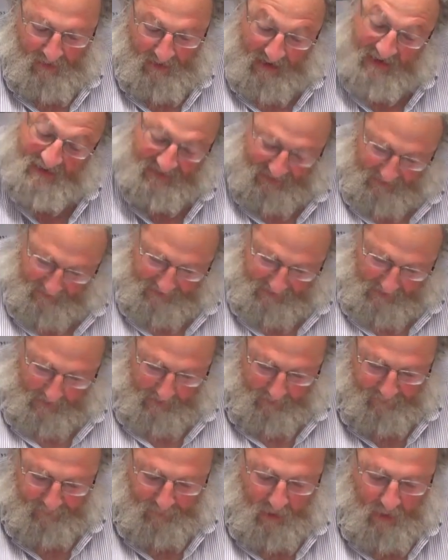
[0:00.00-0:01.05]
as the Messiah.
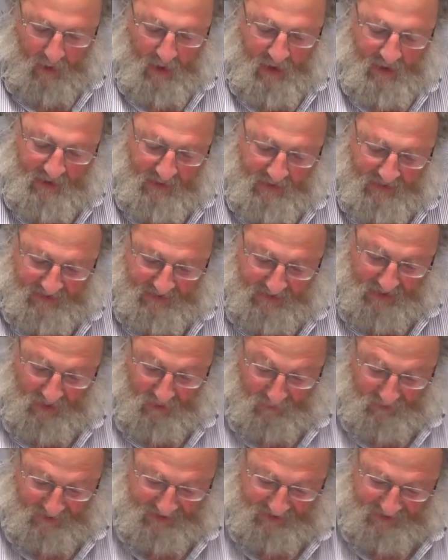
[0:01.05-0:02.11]

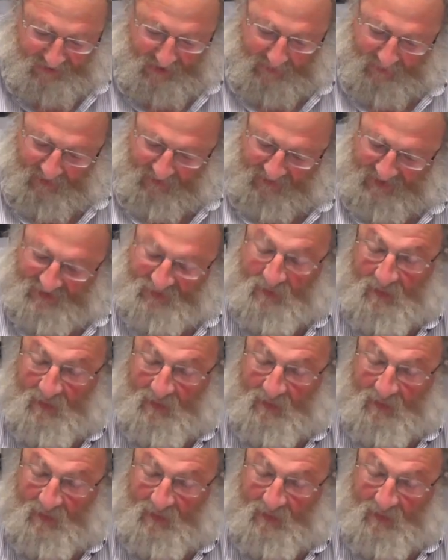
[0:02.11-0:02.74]
Chione was stripped of his